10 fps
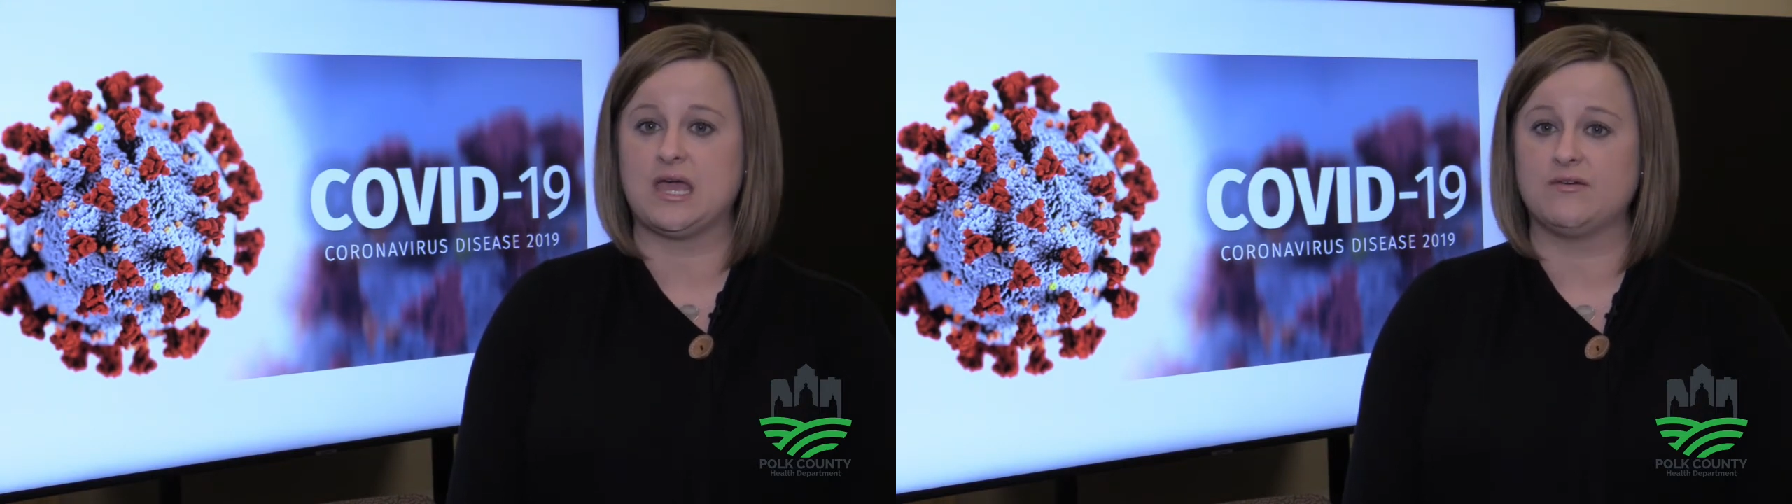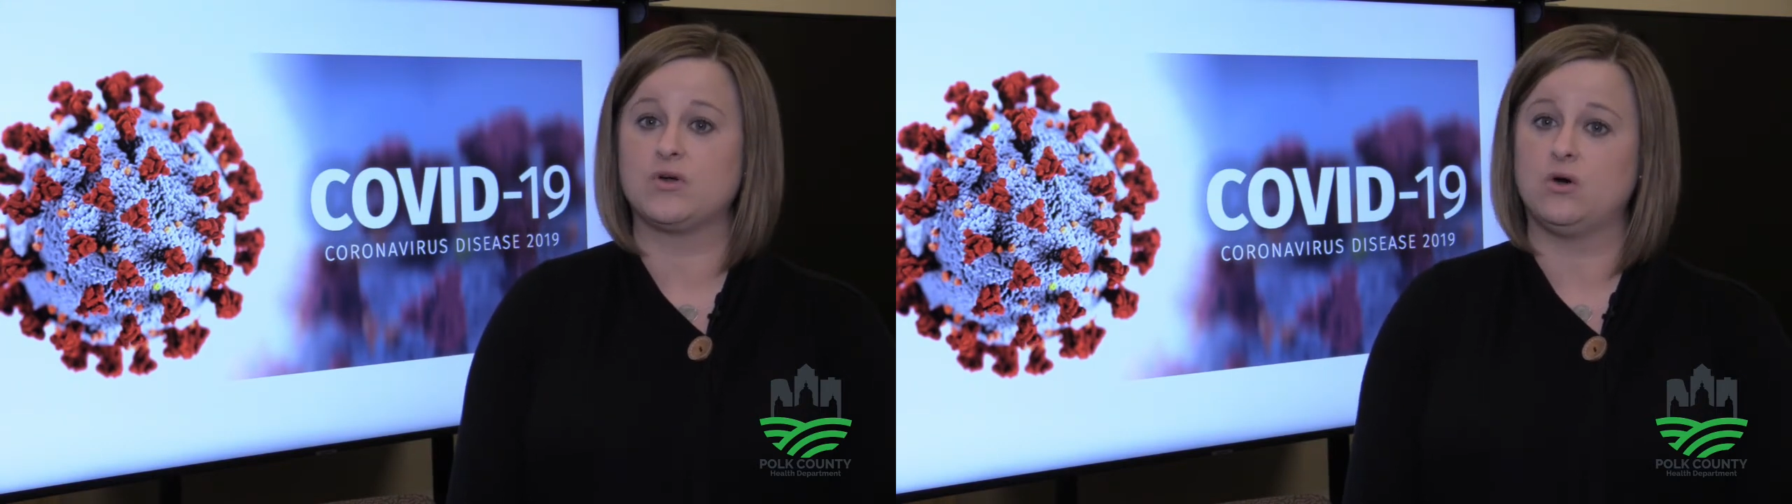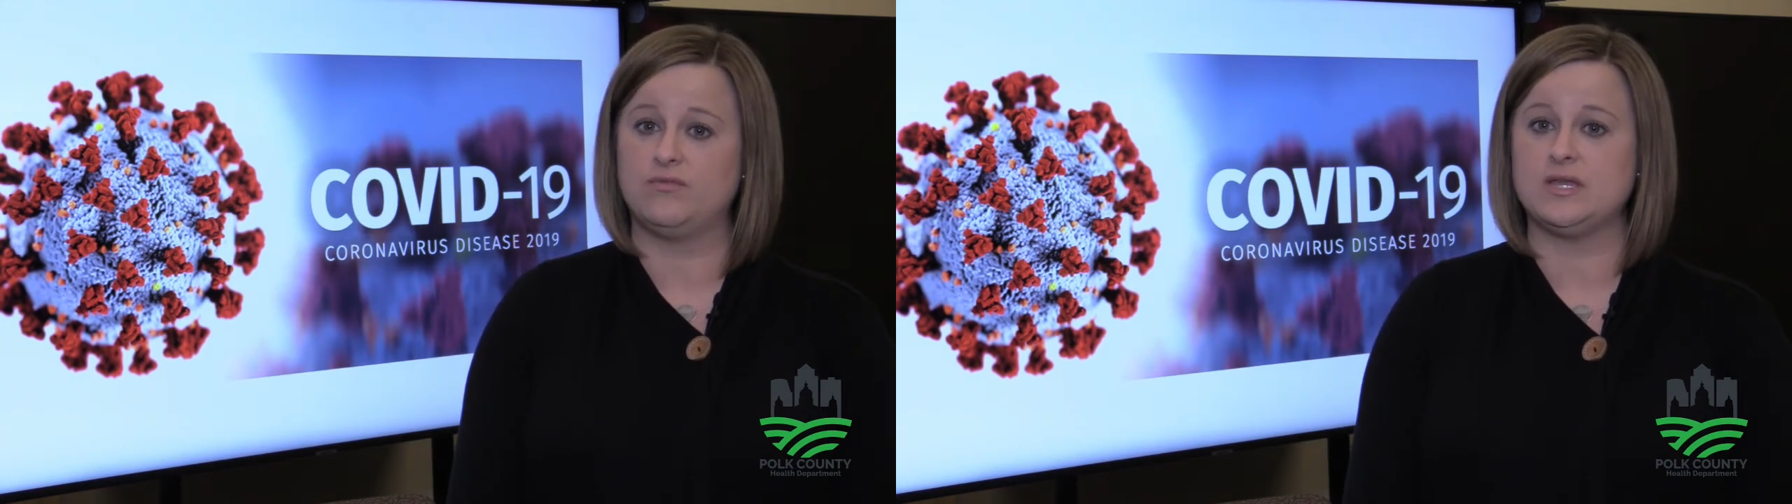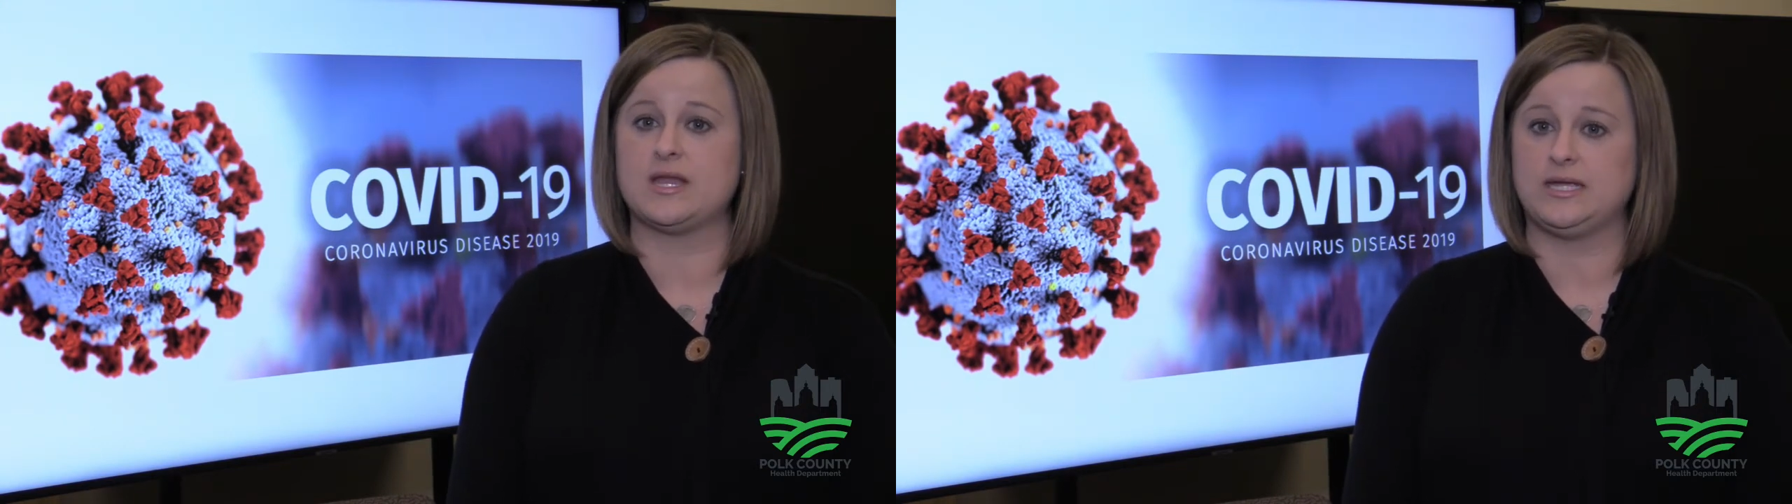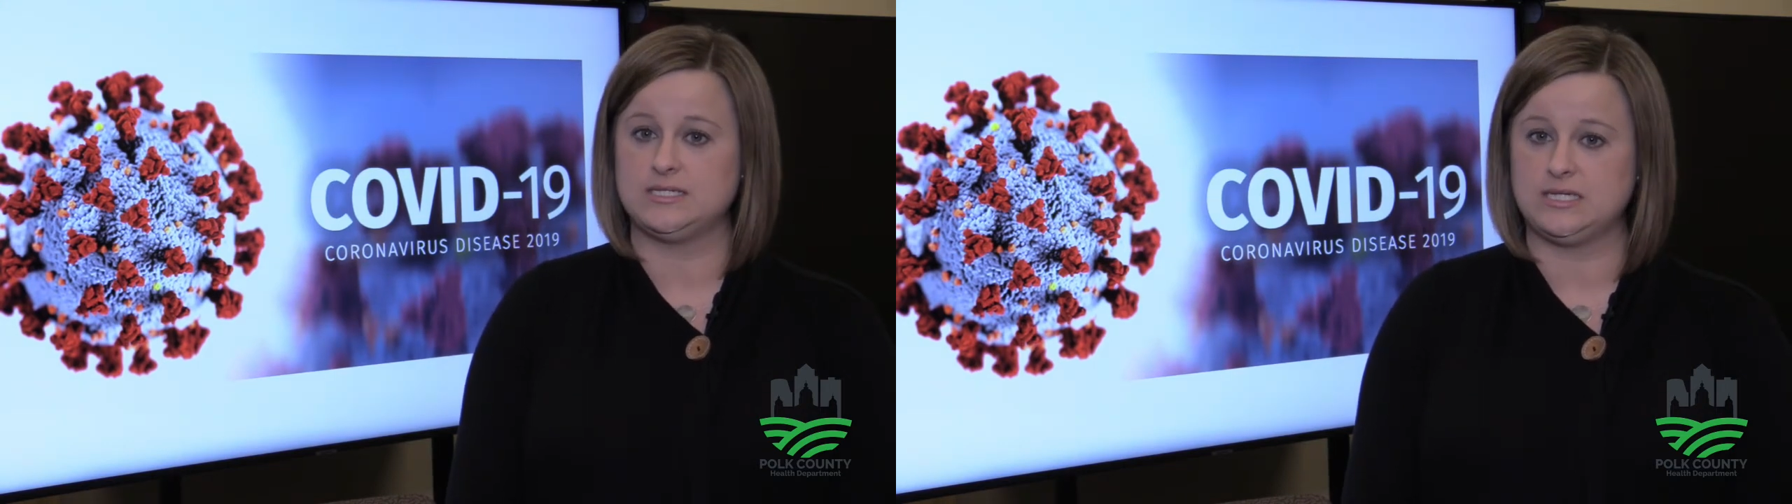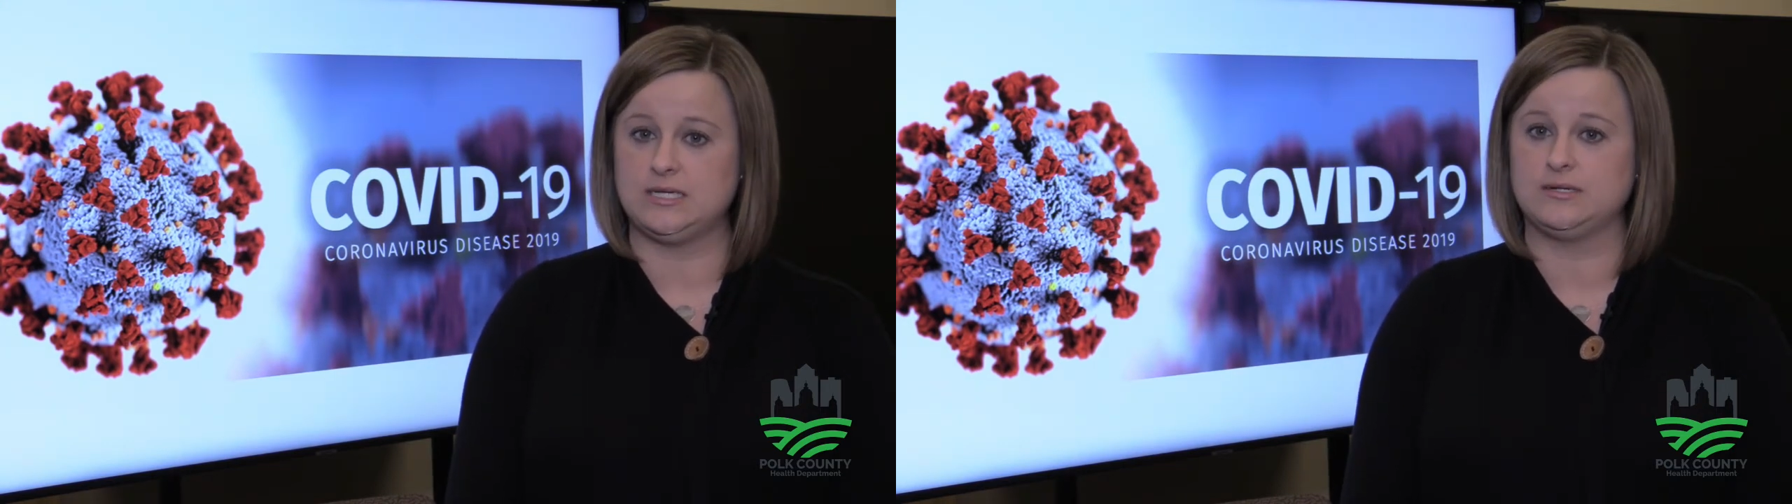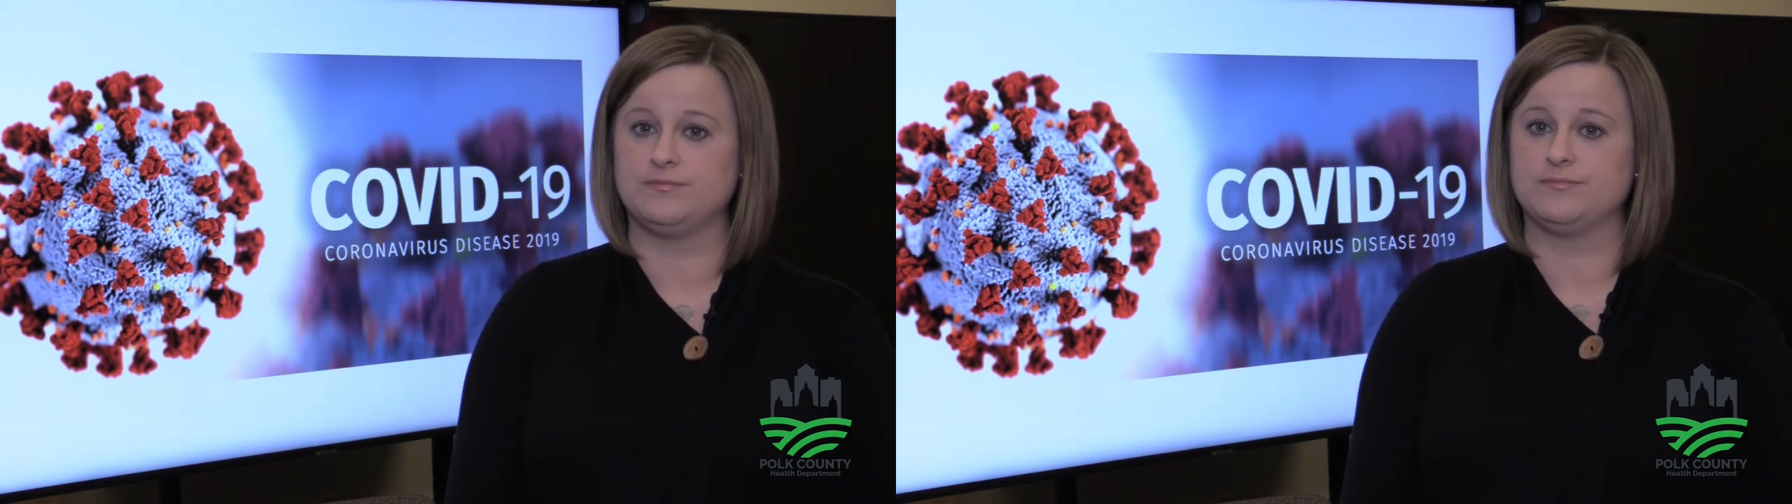have COVID-19.